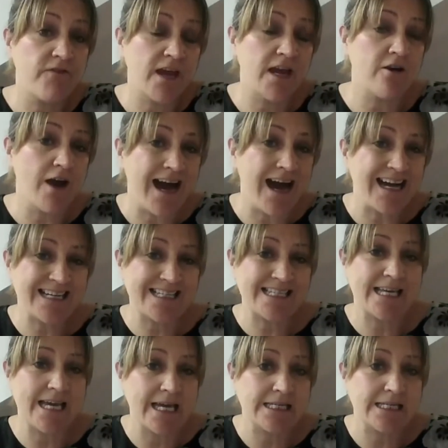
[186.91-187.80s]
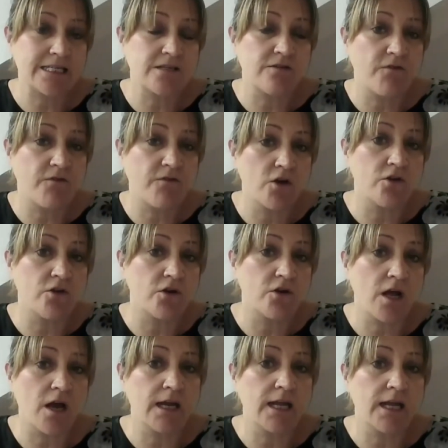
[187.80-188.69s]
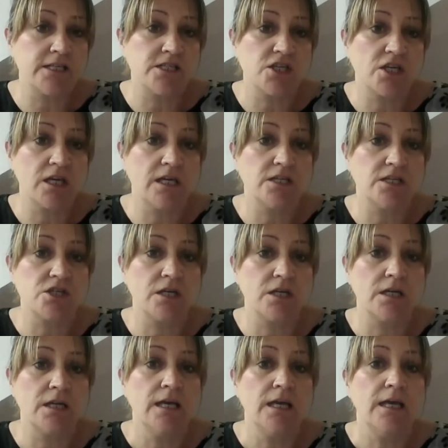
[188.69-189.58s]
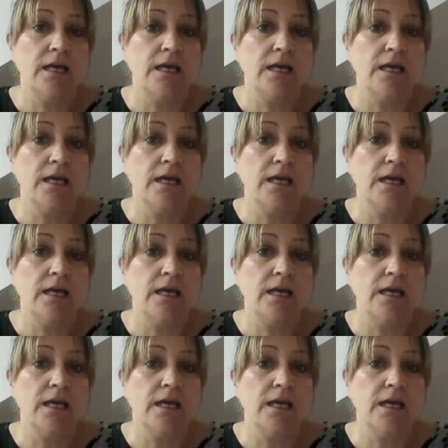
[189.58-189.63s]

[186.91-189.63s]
fair access to further and higher education.